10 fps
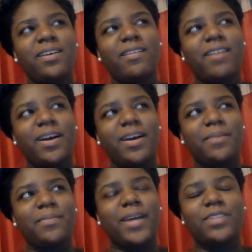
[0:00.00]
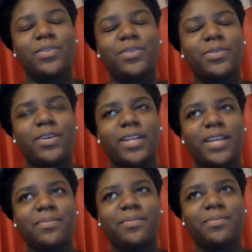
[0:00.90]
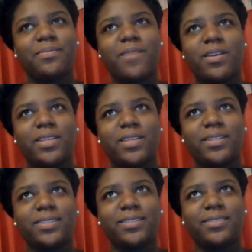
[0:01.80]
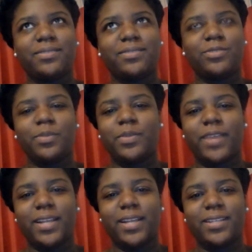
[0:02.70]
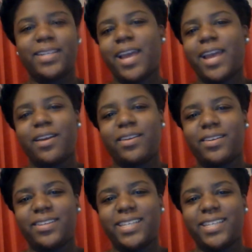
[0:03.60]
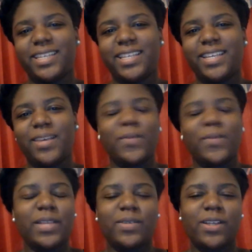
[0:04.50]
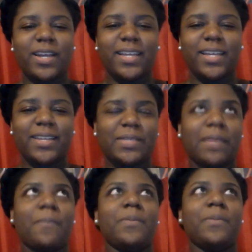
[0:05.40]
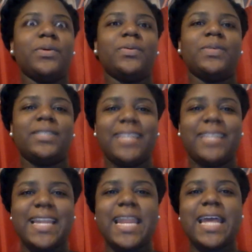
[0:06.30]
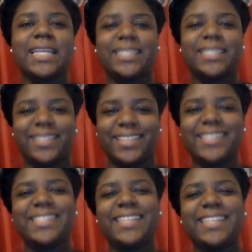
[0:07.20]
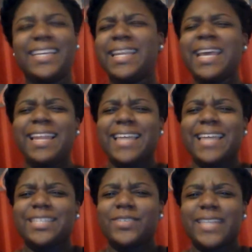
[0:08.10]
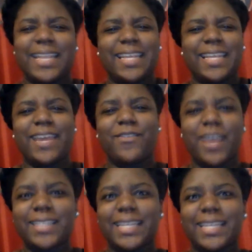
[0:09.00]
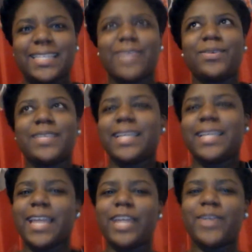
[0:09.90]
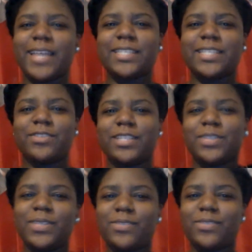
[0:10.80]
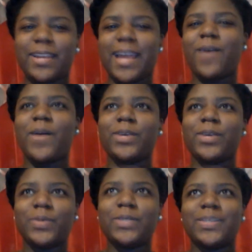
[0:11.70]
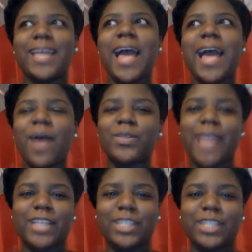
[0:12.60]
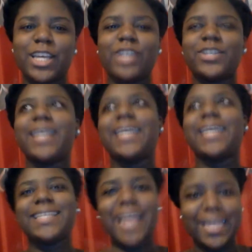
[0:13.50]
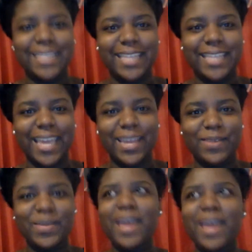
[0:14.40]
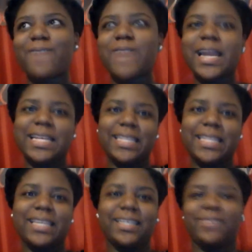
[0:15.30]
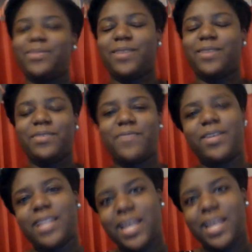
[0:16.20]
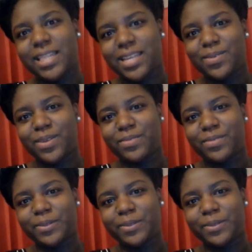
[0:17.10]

I don't know her name. Martha, Ruby Red, get her. When they were talking, I was like, boo, next scene. Like, seriously. And then Kevin Hart said exactly what I was thinking. Like, are you guys seriously doing this right now? While you were doing that, I was actually trying to get us out of this game, finding the whatever he found, the line thing, whatever.